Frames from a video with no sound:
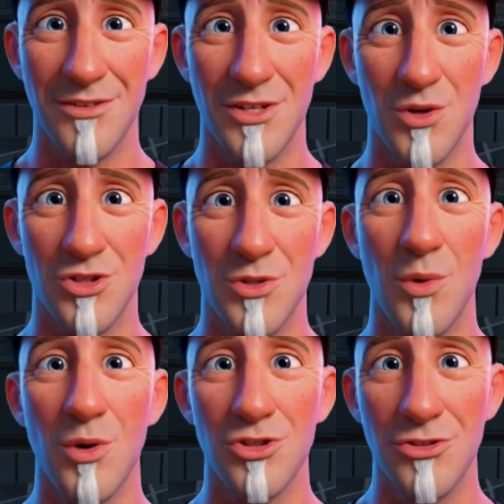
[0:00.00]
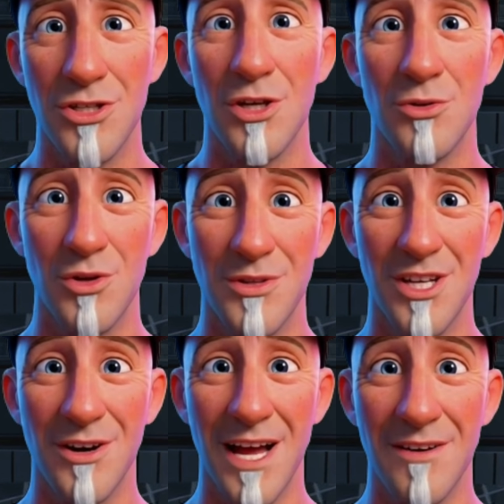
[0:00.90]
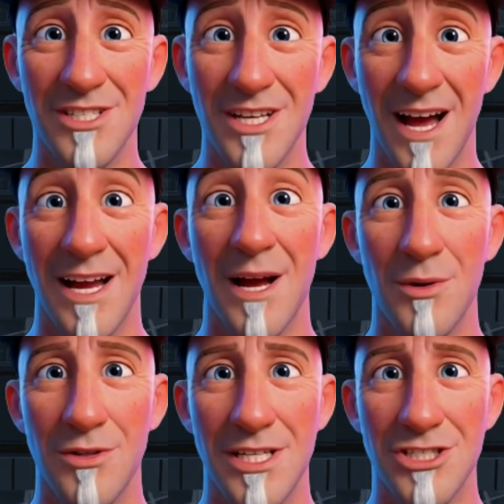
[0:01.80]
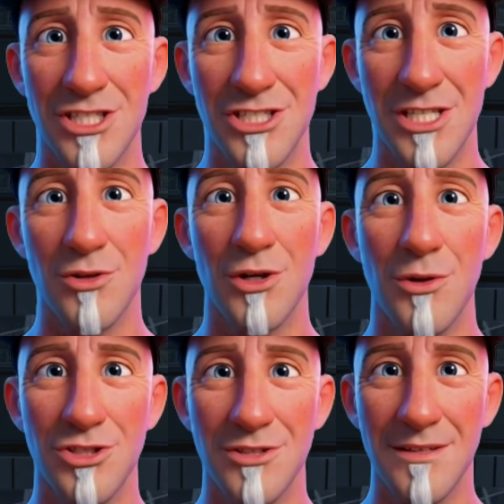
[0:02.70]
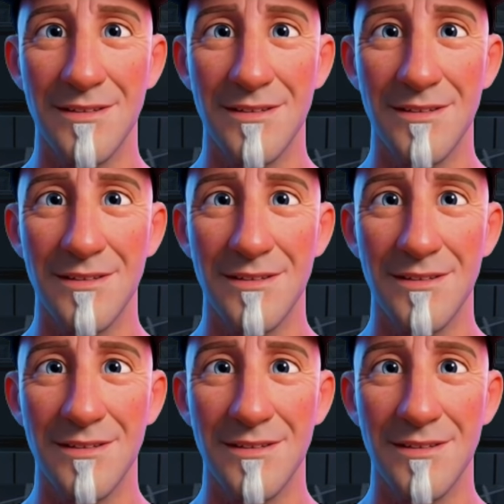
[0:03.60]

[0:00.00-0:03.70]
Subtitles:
The doors and walls of the new room don't have to line up with existing rooms.